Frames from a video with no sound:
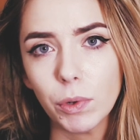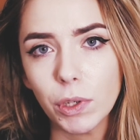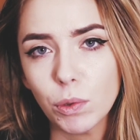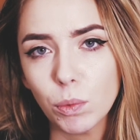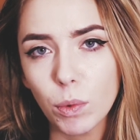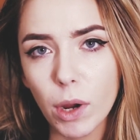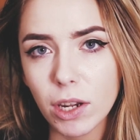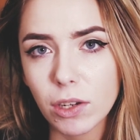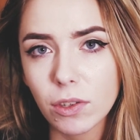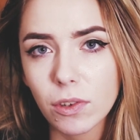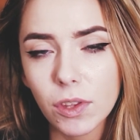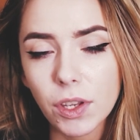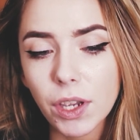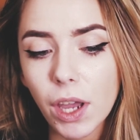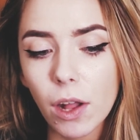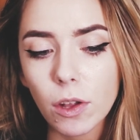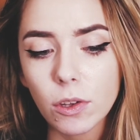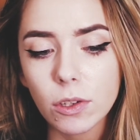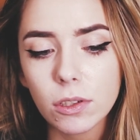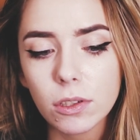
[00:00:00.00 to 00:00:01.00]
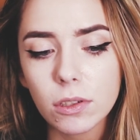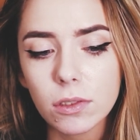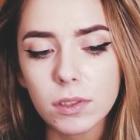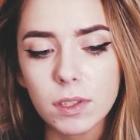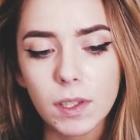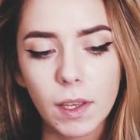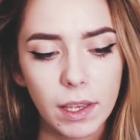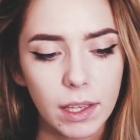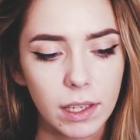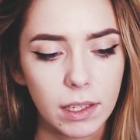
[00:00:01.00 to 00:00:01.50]
it would render the
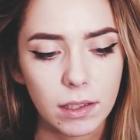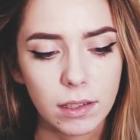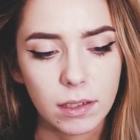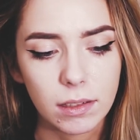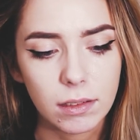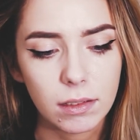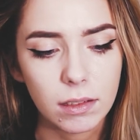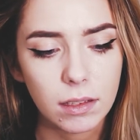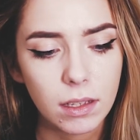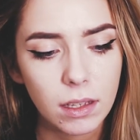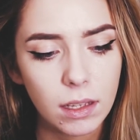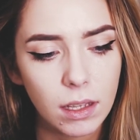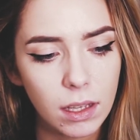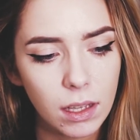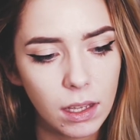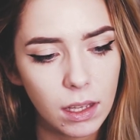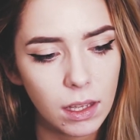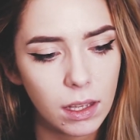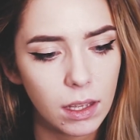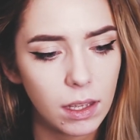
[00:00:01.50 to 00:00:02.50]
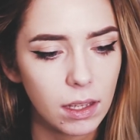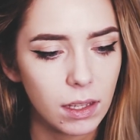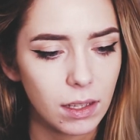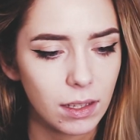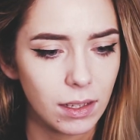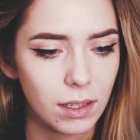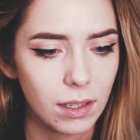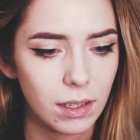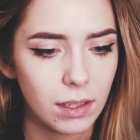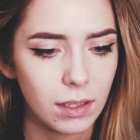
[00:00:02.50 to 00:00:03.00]
colors, and
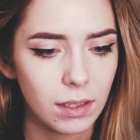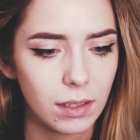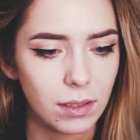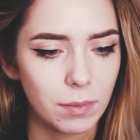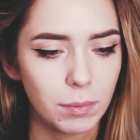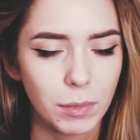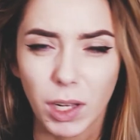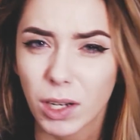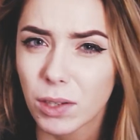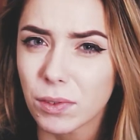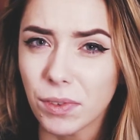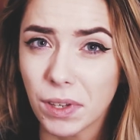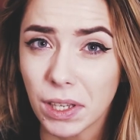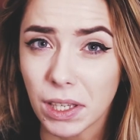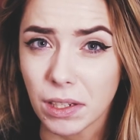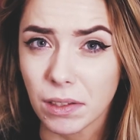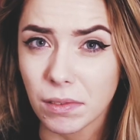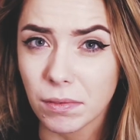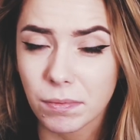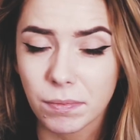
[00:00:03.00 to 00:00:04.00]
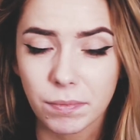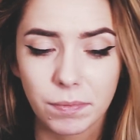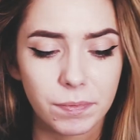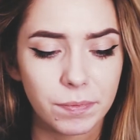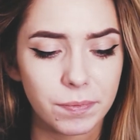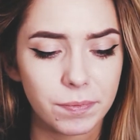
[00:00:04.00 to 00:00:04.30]
I'm not a fan.